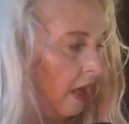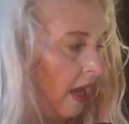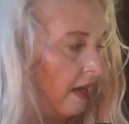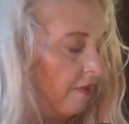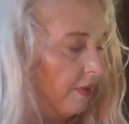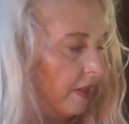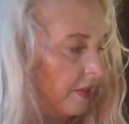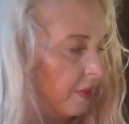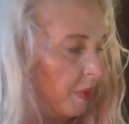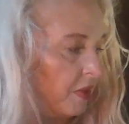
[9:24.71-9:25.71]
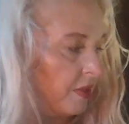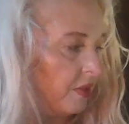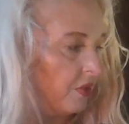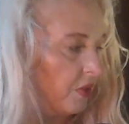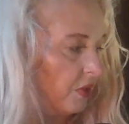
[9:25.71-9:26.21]
And I feel like Spirit
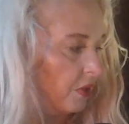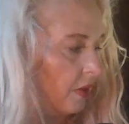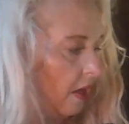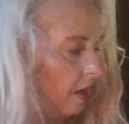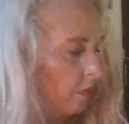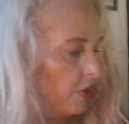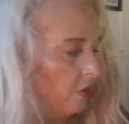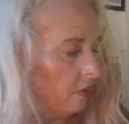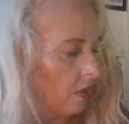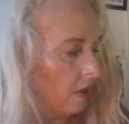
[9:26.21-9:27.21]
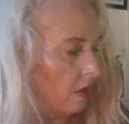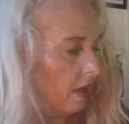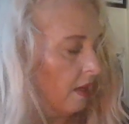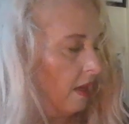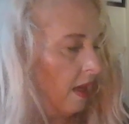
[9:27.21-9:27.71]
did too. Helped you along.
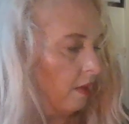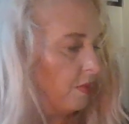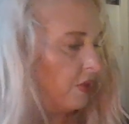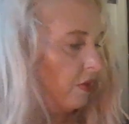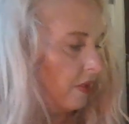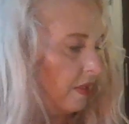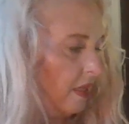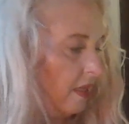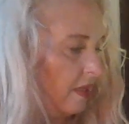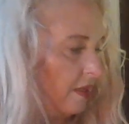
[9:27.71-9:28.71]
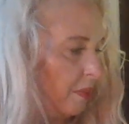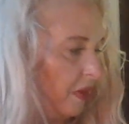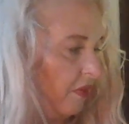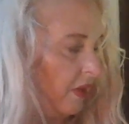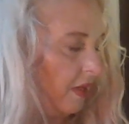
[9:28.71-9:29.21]
Helped you to see these
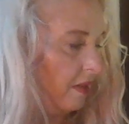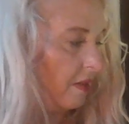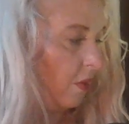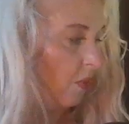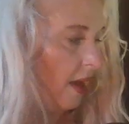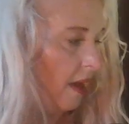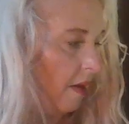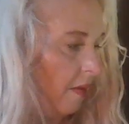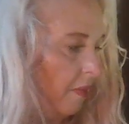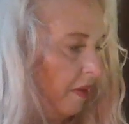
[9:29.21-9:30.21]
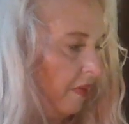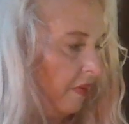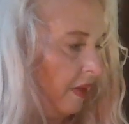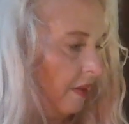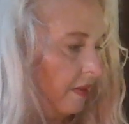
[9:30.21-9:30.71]
epiphanies. Wow,
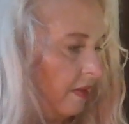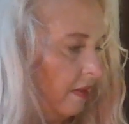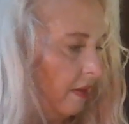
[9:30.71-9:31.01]
epiphanies.